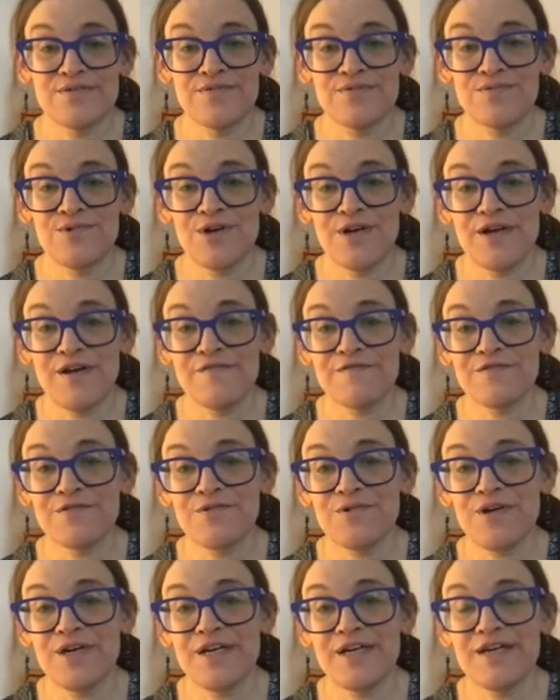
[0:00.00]
rook
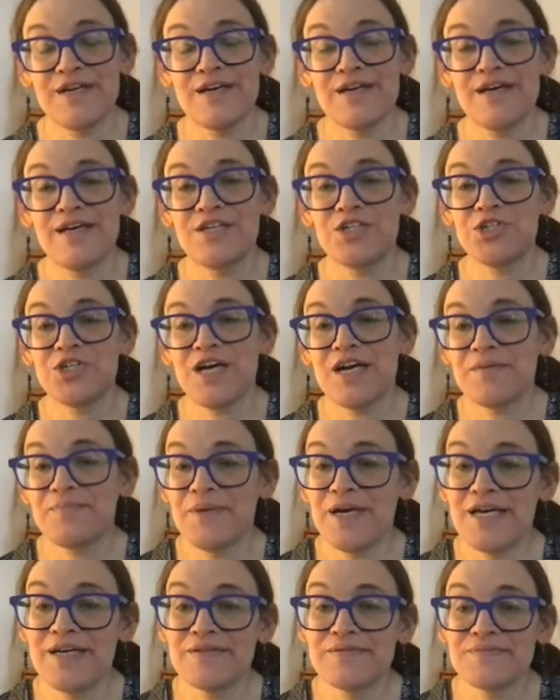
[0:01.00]
f3, and
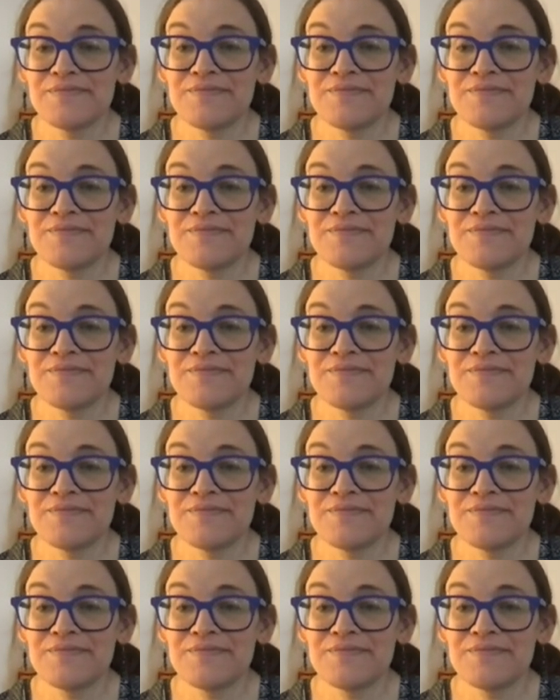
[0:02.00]
checkmate.